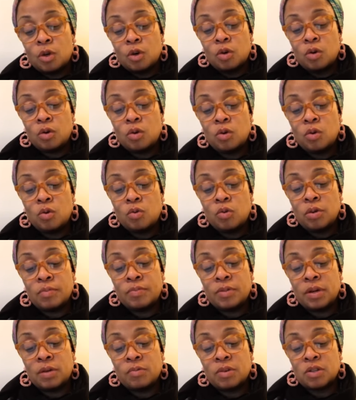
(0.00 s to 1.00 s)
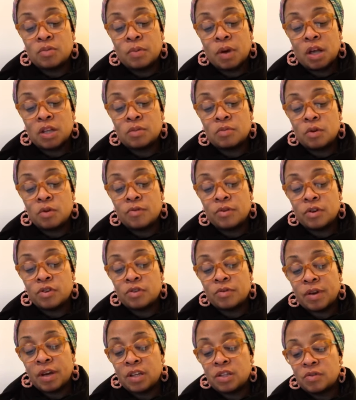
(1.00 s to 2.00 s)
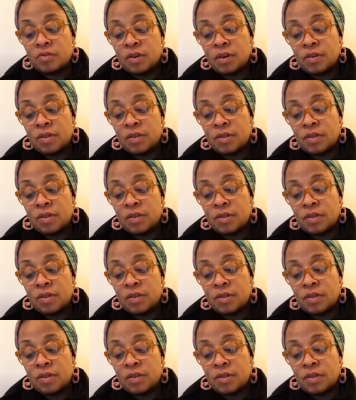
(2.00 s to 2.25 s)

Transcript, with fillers: who would be responsible for transferring